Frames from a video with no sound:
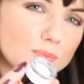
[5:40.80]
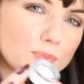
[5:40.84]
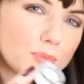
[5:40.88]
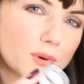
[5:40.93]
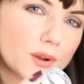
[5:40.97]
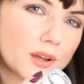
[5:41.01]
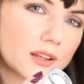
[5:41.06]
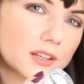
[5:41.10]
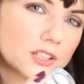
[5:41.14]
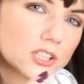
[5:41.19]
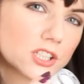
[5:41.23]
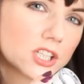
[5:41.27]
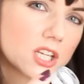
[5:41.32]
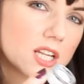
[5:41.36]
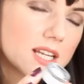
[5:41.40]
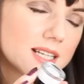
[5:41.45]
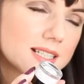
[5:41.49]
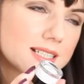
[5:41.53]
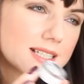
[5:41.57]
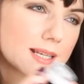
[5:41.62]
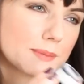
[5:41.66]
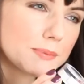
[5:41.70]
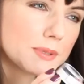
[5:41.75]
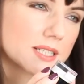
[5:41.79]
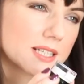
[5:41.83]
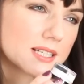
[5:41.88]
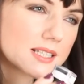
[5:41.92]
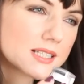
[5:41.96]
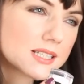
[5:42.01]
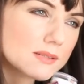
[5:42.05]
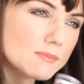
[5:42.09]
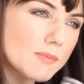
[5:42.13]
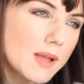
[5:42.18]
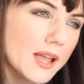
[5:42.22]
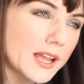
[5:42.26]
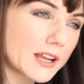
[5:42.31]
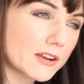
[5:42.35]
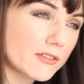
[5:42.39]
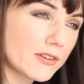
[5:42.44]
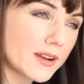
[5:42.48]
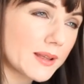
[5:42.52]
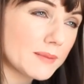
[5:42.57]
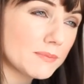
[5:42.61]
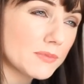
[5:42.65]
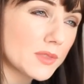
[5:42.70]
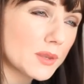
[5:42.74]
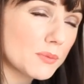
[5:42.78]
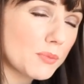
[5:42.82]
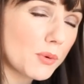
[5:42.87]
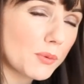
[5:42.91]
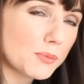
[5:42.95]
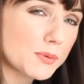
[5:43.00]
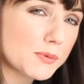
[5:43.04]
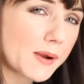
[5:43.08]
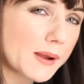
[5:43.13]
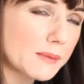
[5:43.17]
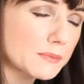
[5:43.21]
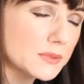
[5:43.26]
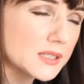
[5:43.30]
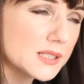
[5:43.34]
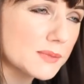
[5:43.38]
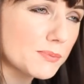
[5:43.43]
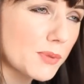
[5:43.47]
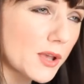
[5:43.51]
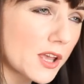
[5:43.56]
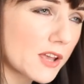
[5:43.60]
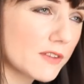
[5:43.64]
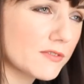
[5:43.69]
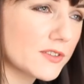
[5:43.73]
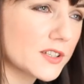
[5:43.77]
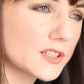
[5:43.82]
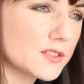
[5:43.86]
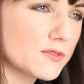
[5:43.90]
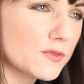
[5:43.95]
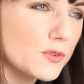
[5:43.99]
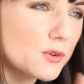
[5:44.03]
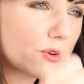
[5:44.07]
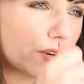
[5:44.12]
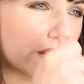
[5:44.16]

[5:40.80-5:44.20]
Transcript: brush, dip it in some eye cream, the Bobbi Brown one's perfect for